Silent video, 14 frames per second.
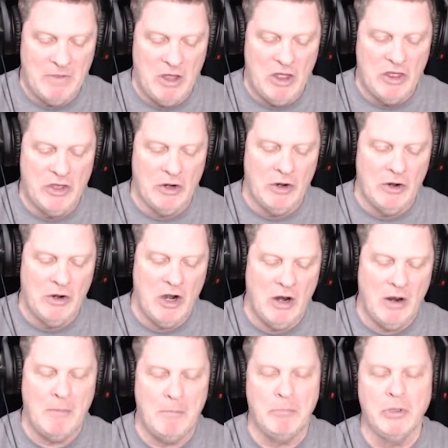They're
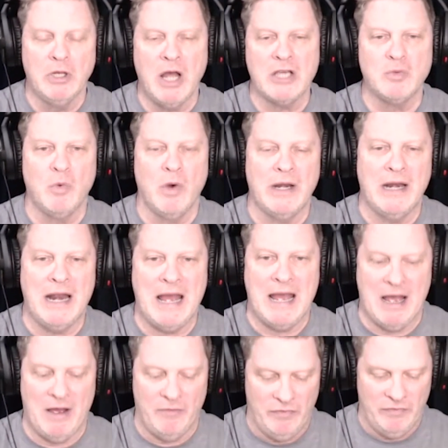plus
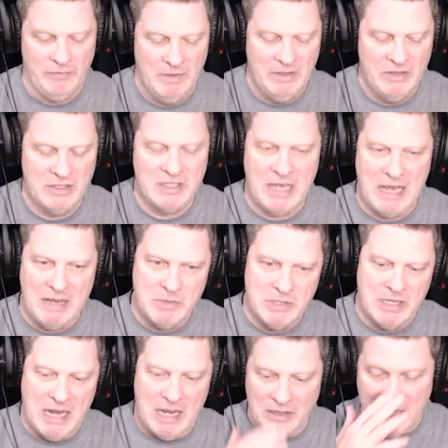1.5. This game's in
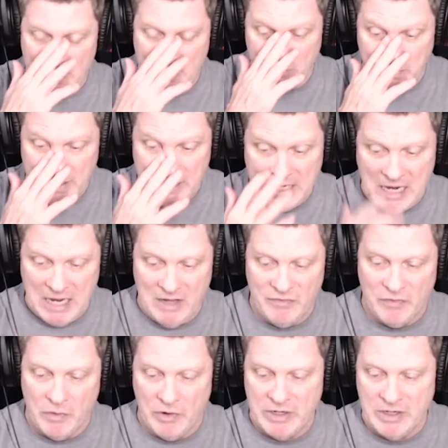LA. They're playing
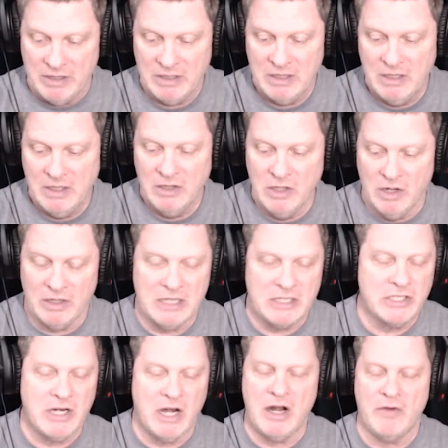California. Look, let's
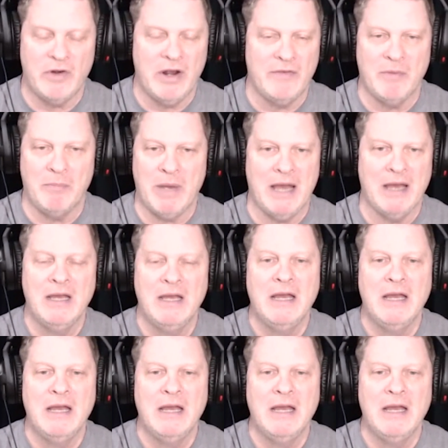start off right off the bat.